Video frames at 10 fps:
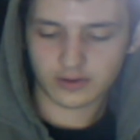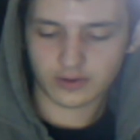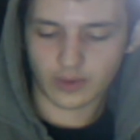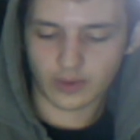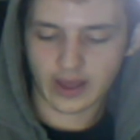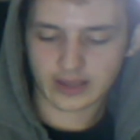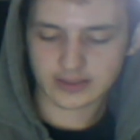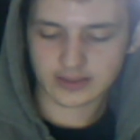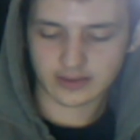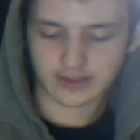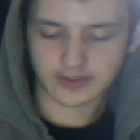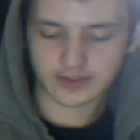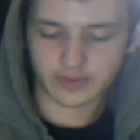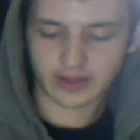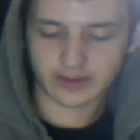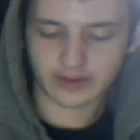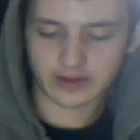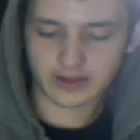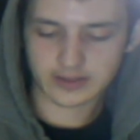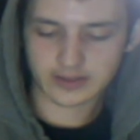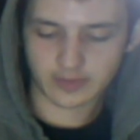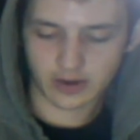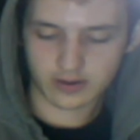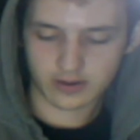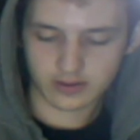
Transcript: Quacks, unless they're playing like the Ducks tomorrow.